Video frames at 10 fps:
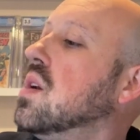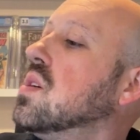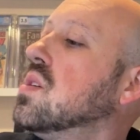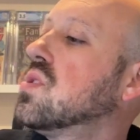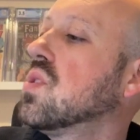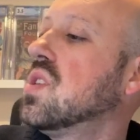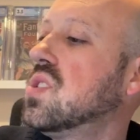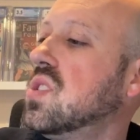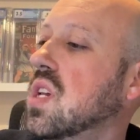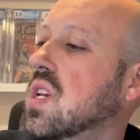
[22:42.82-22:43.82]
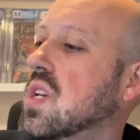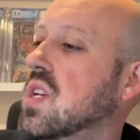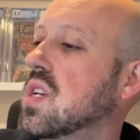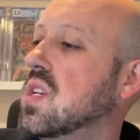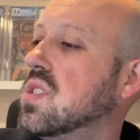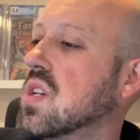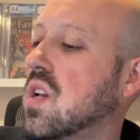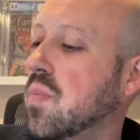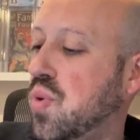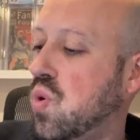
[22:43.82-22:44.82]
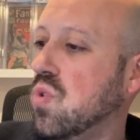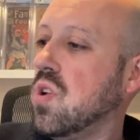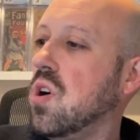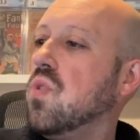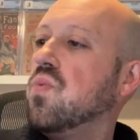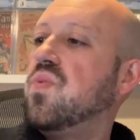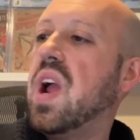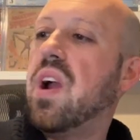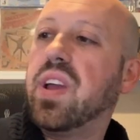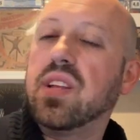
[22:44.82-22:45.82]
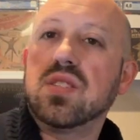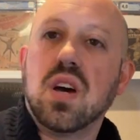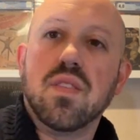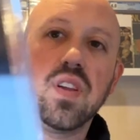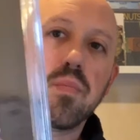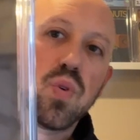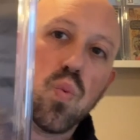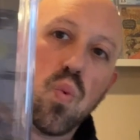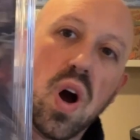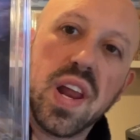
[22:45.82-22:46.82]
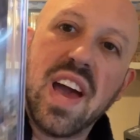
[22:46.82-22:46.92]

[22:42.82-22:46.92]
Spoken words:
So this is the Capullo variant of #1.